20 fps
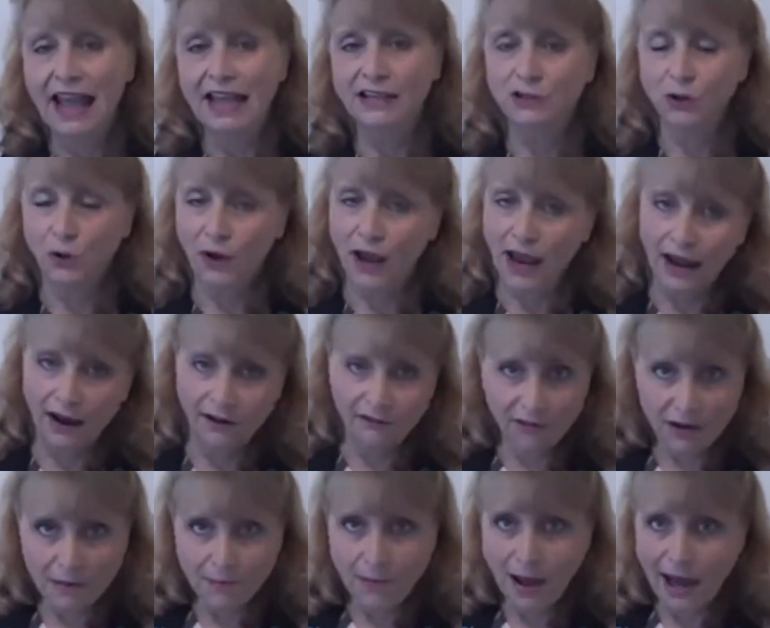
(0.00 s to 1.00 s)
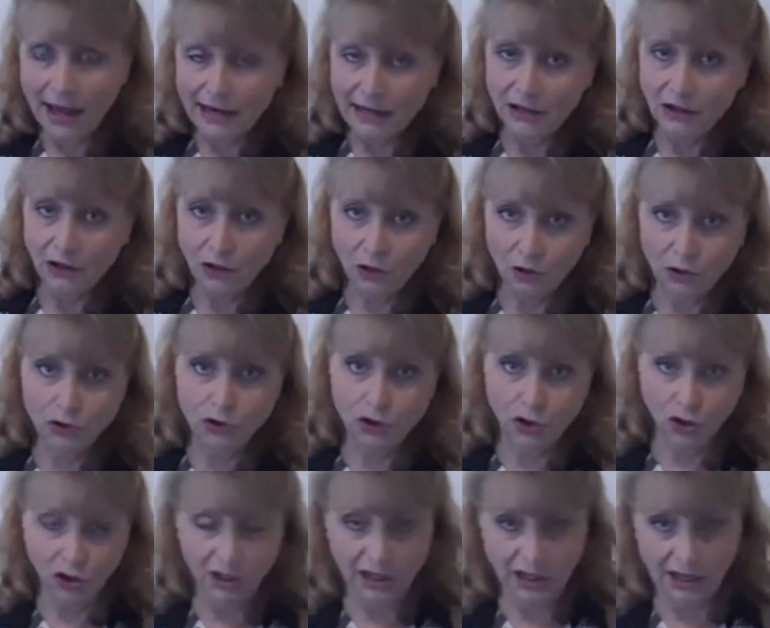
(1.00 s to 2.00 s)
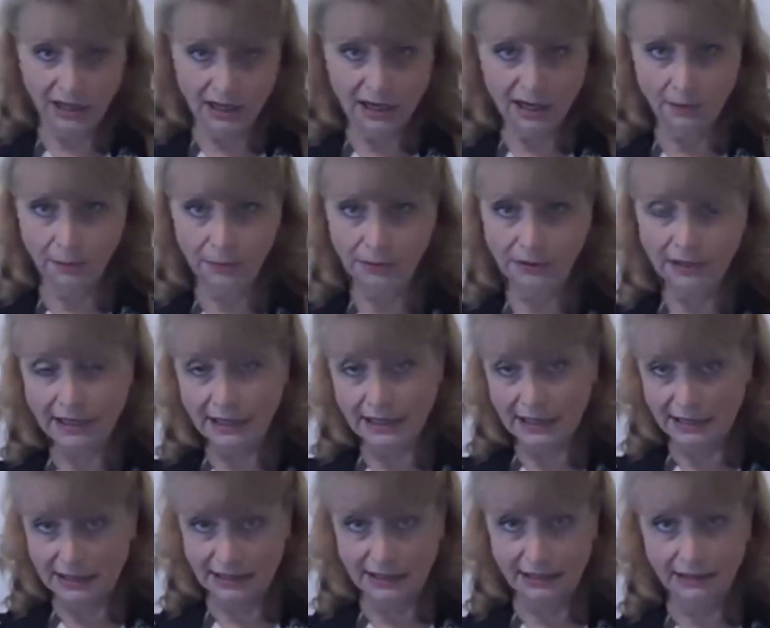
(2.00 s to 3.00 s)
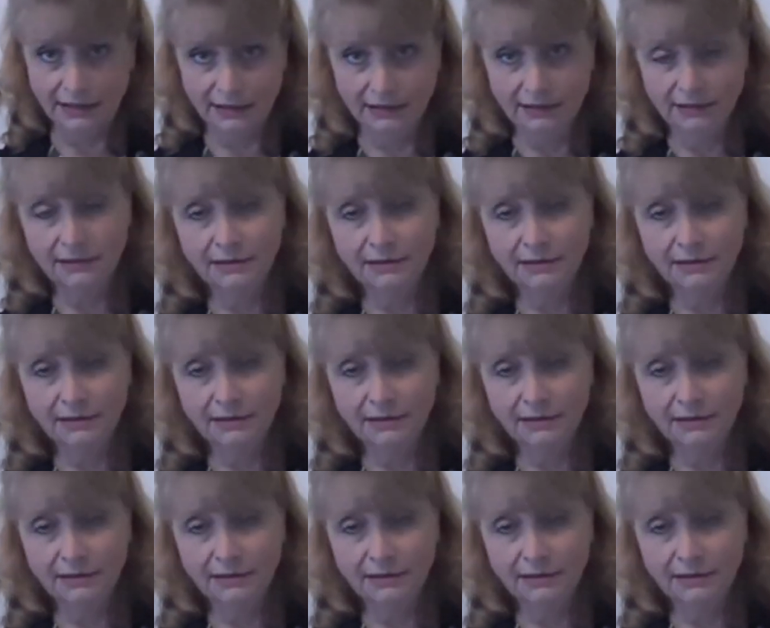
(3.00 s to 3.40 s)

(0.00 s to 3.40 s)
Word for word: And so everybody who took it and completed it